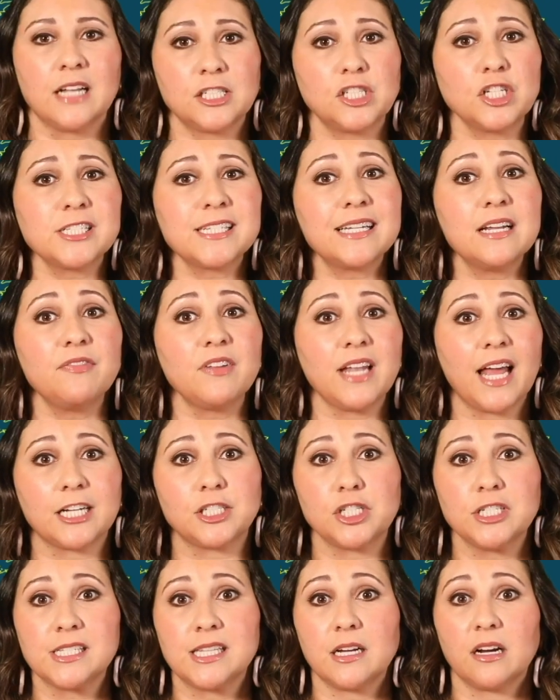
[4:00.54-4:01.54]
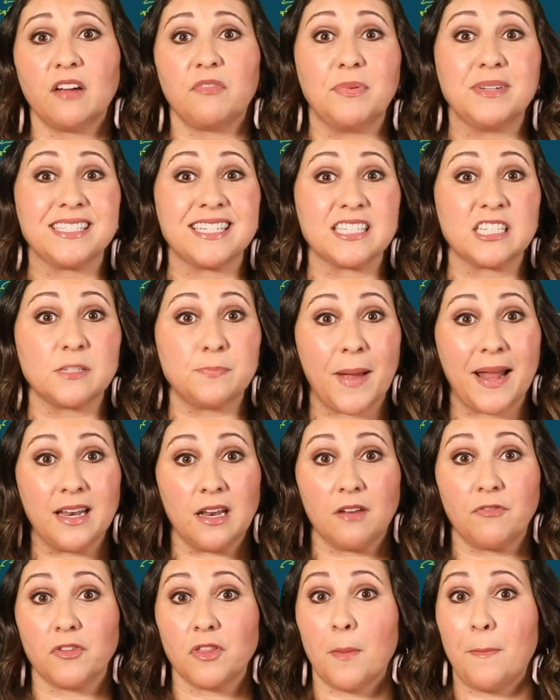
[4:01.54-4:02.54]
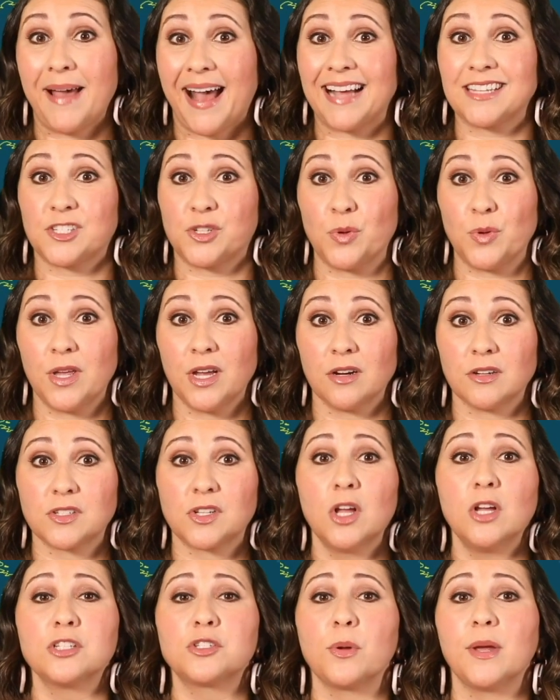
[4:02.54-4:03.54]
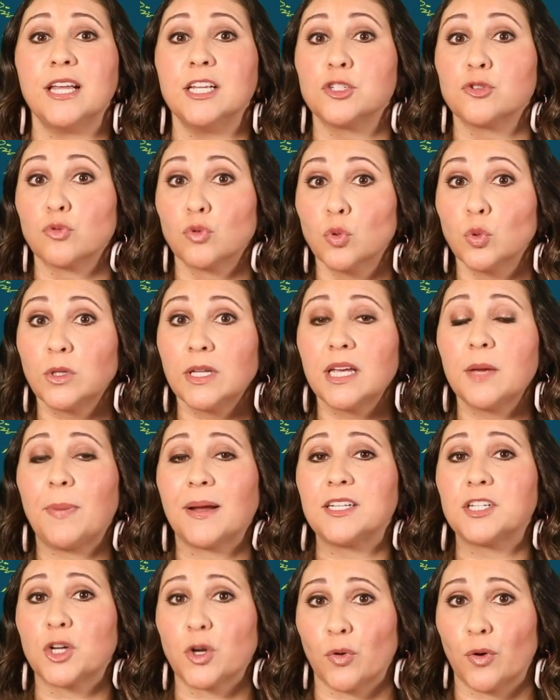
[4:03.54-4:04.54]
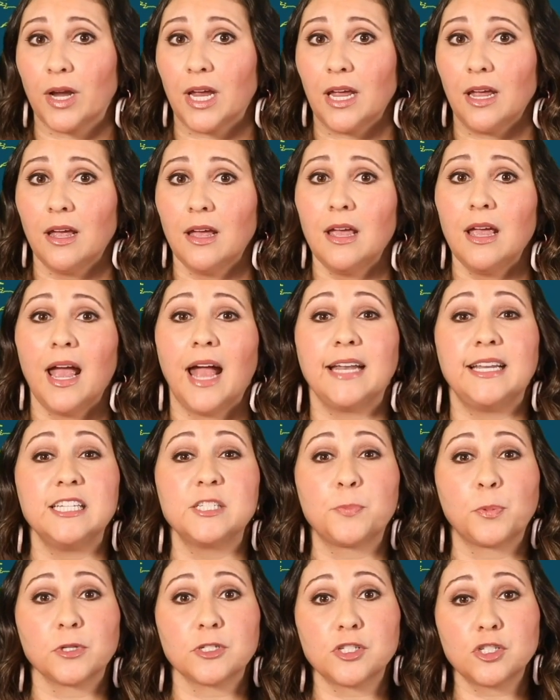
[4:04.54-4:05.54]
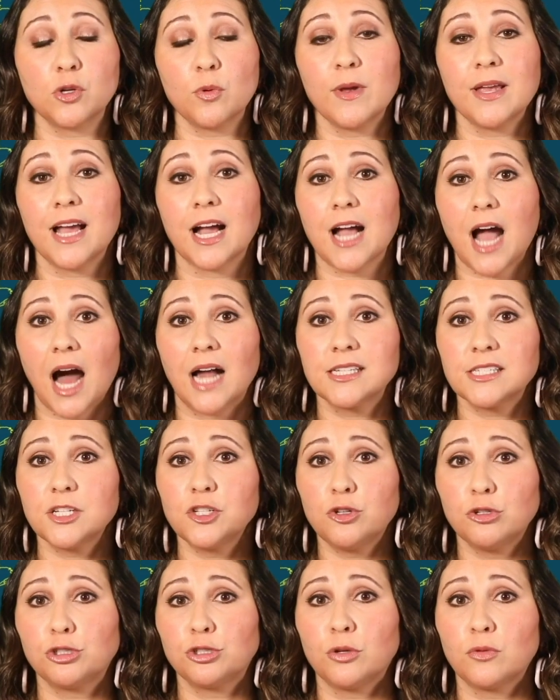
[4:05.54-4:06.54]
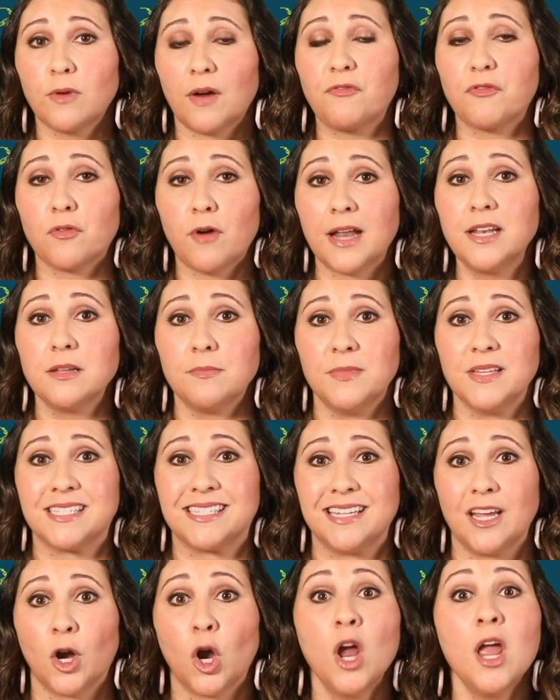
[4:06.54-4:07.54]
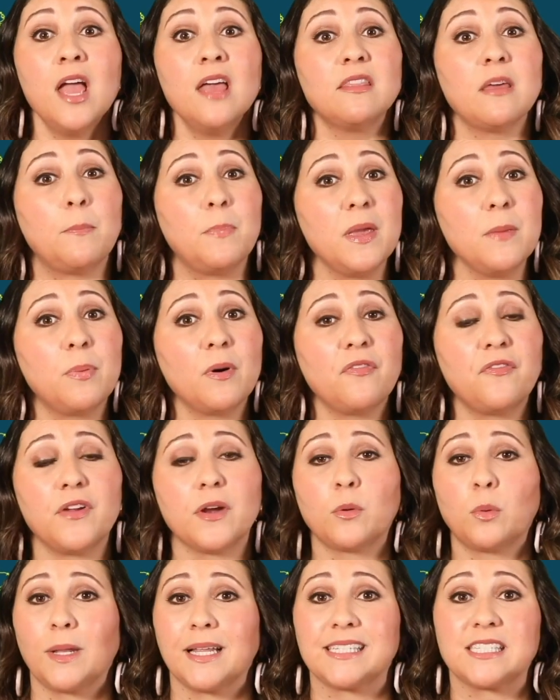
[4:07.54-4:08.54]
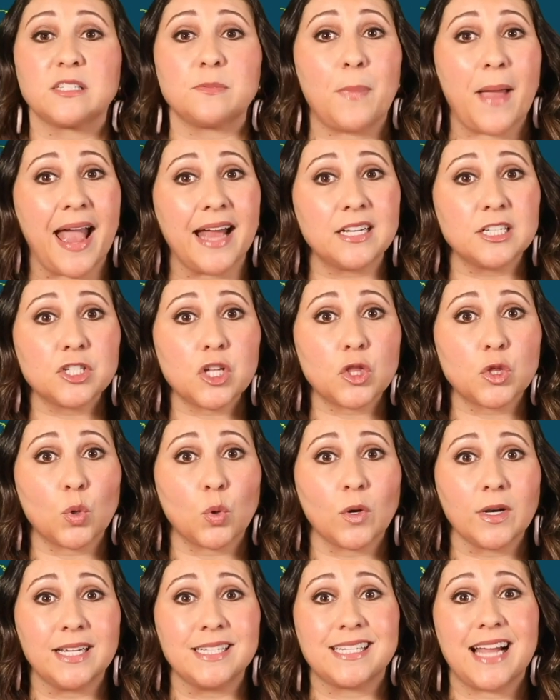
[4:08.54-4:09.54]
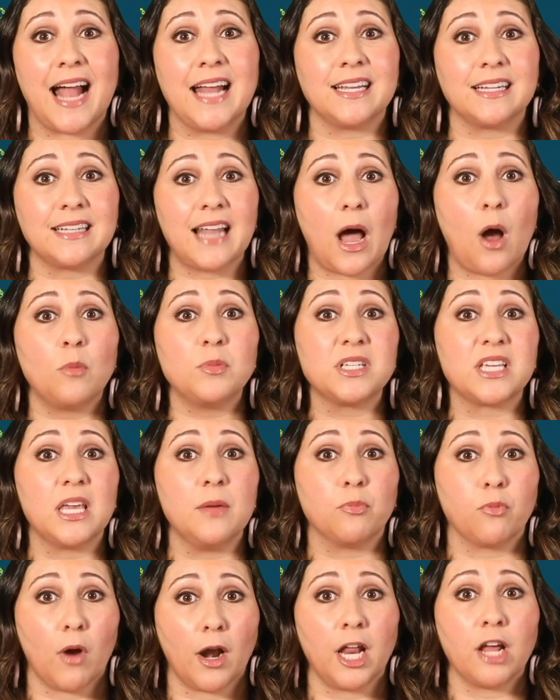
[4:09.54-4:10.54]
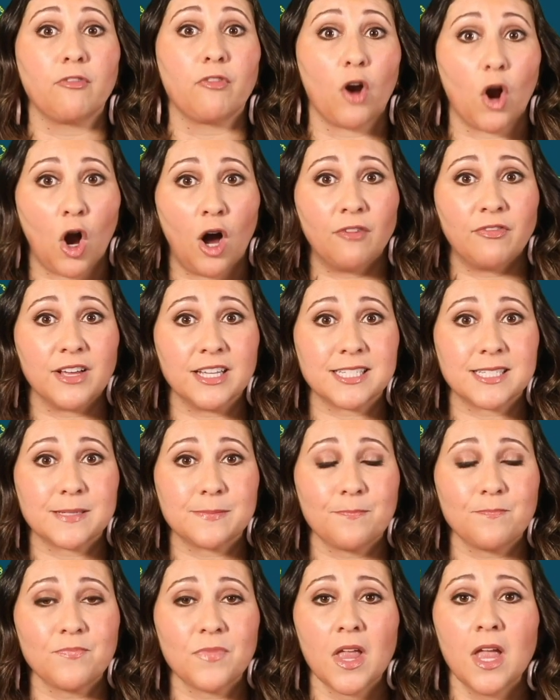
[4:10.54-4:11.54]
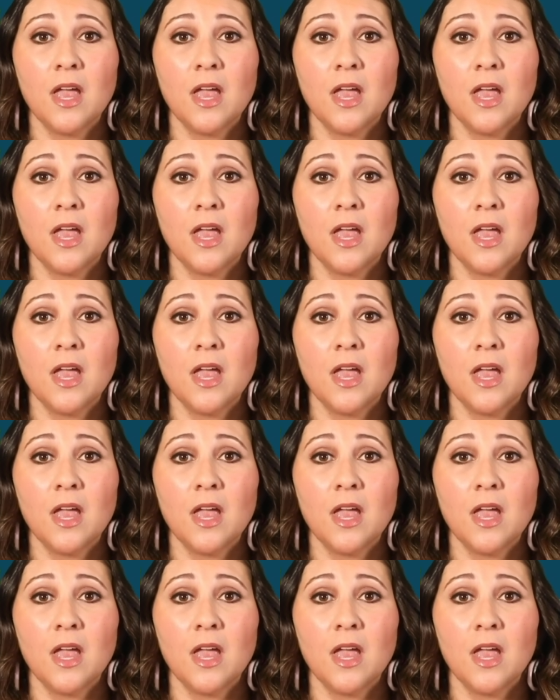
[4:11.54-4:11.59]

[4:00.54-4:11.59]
Legislative elections there have been suspended for the past 2 years, so he's ruling by decree, and he's pursuing a constitutional referendum this year that people fear will expand his authorities and allow him to keep running for office.